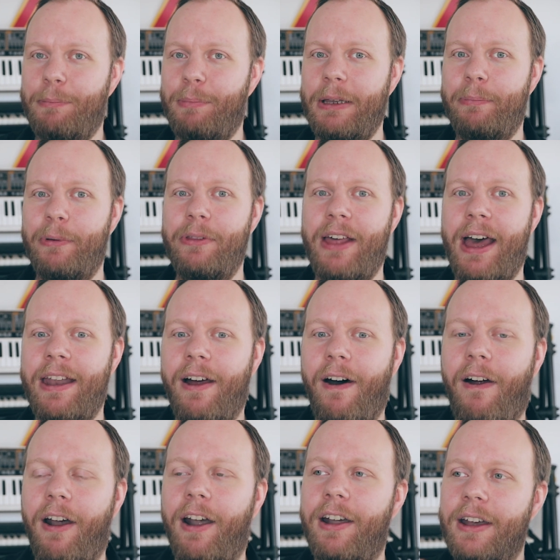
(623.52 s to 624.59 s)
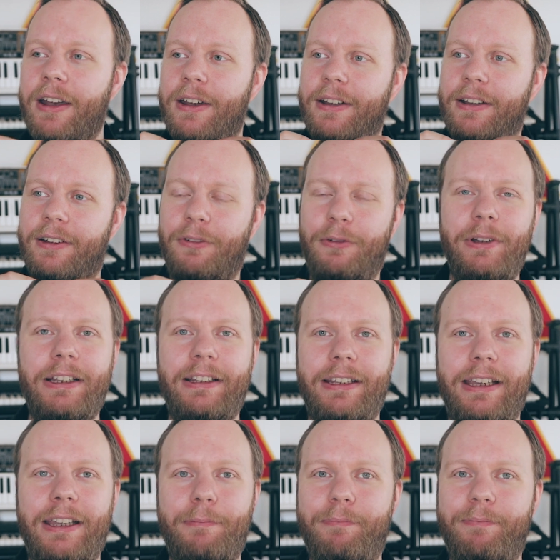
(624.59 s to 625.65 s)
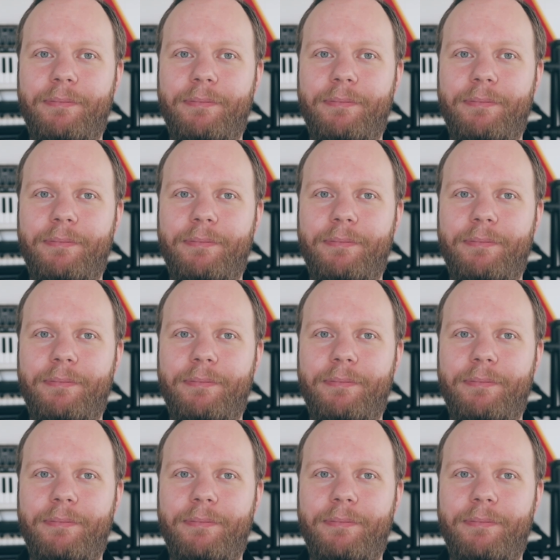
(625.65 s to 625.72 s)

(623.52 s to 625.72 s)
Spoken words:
people that are really